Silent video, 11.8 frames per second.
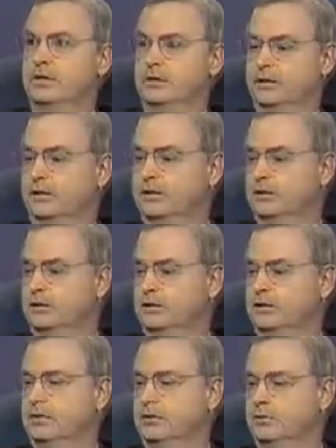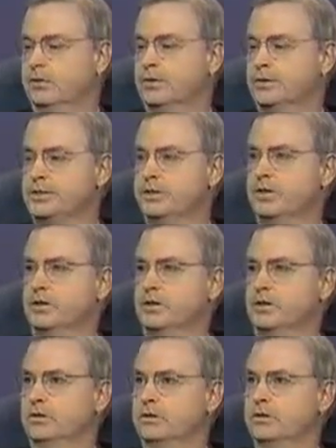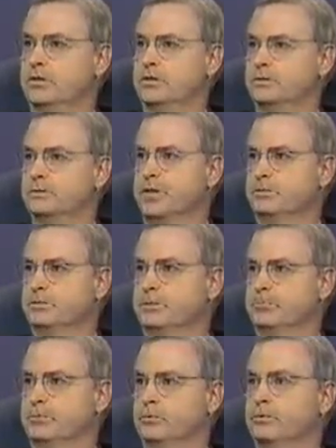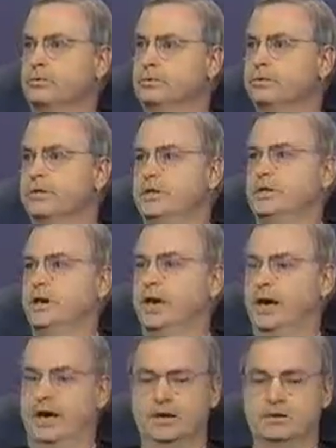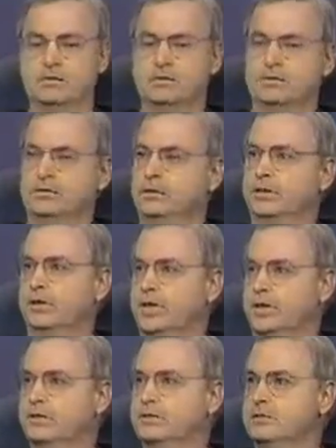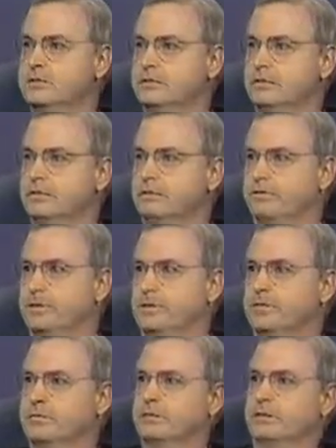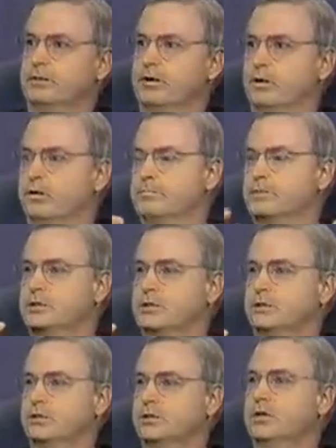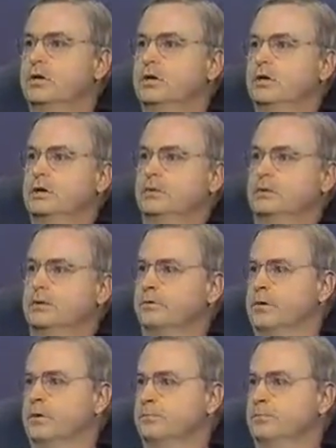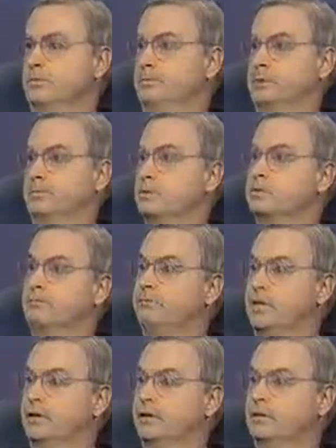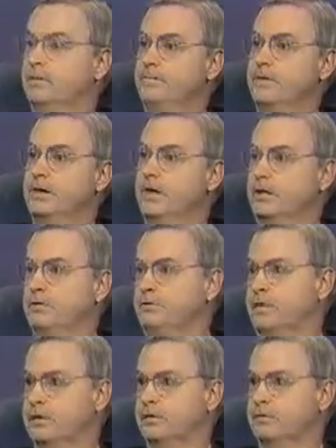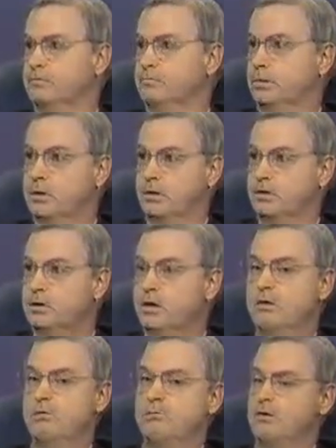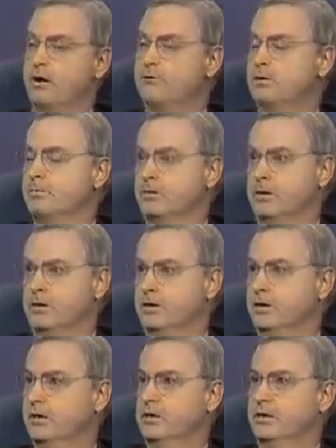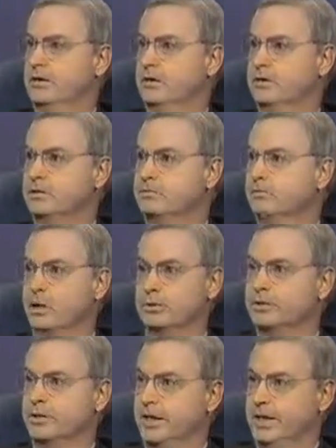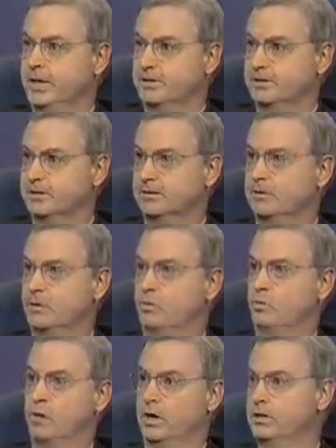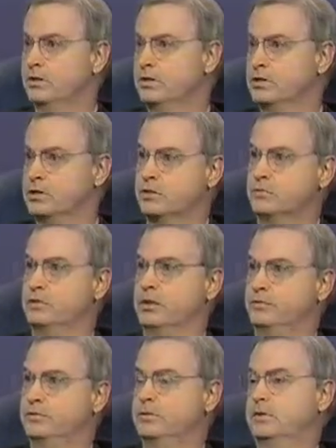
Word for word: uh, you know, causing uh, some type of a wound in their hands, or in their legs, or in their feet, or in their arm or shoulder, whatever the case may be. But the most fatal and effective blow probably is a blow to the head. One swift